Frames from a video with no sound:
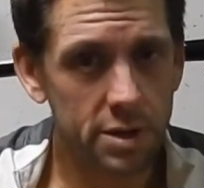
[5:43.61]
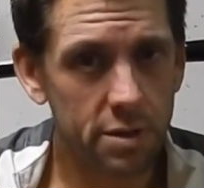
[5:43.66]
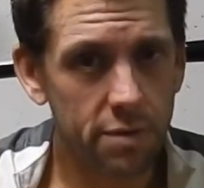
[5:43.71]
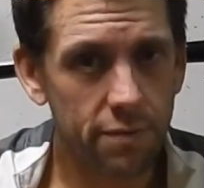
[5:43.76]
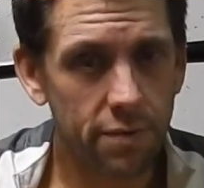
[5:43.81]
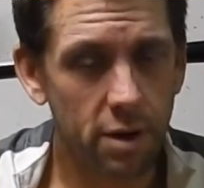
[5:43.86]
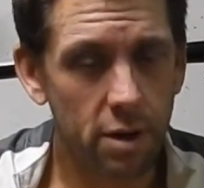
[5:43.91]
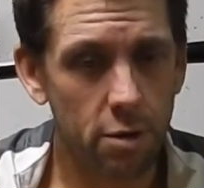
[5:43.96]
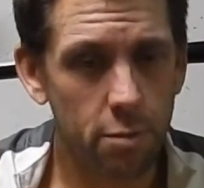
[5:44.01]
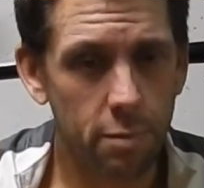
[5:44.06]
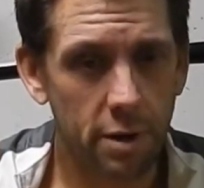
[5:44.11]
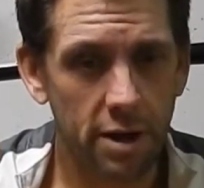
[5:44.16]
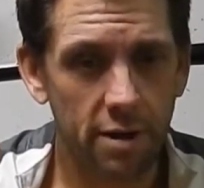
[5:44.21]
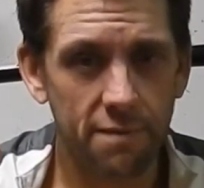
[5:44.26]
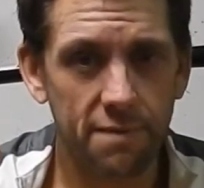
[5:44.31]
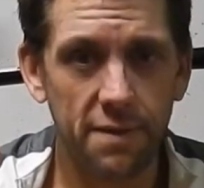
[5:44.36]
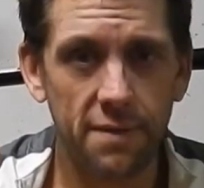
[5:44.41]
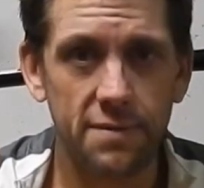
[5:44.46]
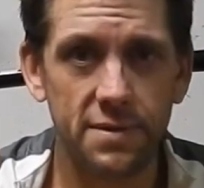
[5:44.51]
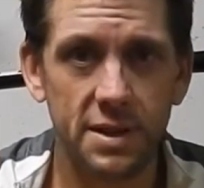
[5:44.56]
followed by a
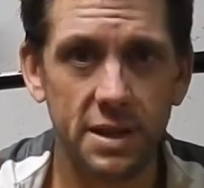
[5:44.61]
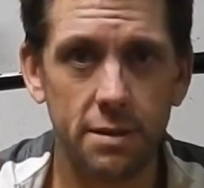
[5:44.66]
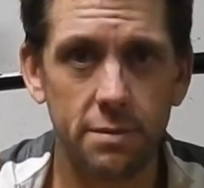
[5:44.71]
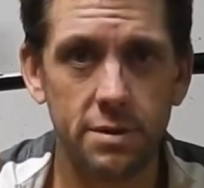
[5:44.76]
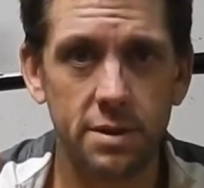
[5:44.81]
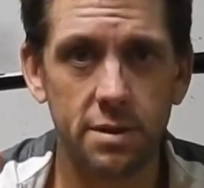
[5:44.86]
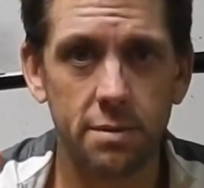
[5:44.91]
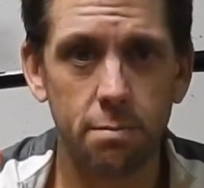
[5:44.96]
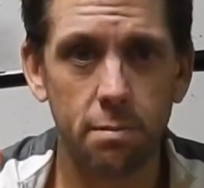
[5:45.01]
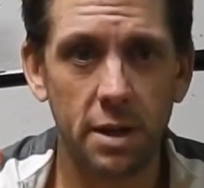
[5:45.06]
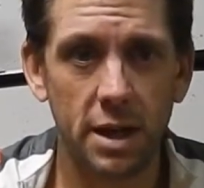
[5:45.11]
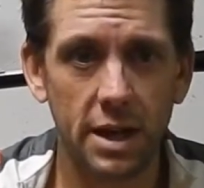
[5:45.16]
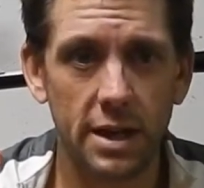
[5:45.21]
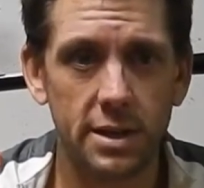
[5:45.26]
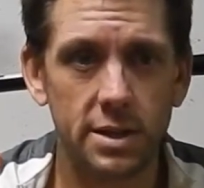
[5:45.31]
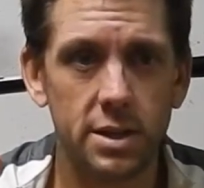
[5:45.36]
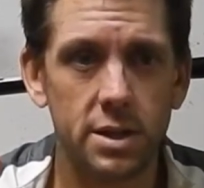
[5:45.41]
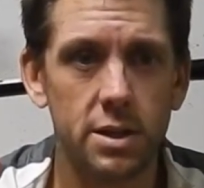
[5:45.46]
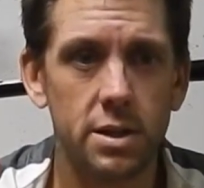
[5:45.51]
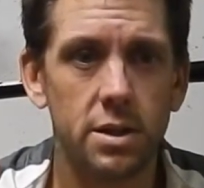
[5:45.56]

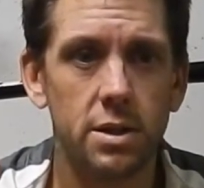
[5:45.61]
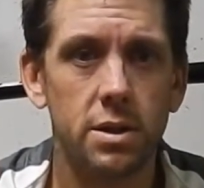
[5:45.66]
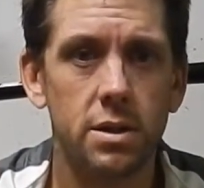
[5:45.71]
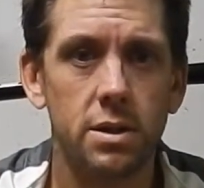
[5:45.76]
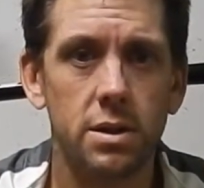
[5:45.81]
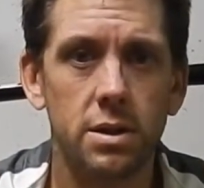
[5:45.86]
15-minute.